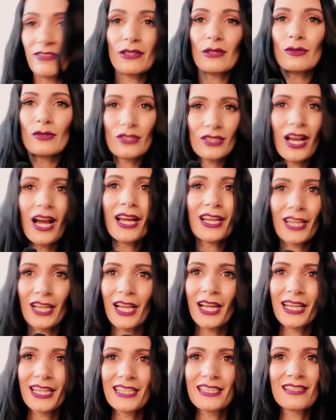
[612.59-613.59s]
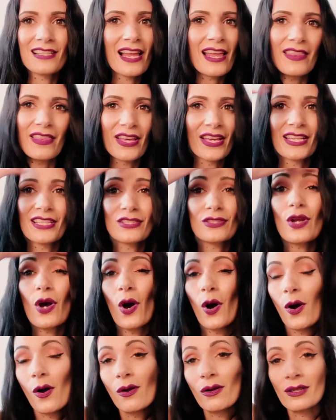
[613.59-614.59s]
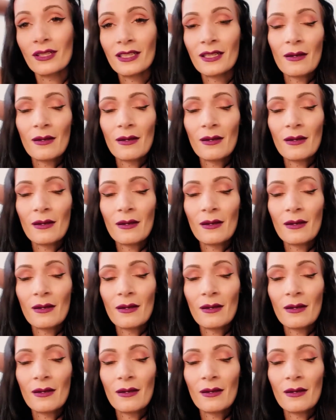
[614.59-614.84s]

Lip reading: feels kind of like it's leather. It's not,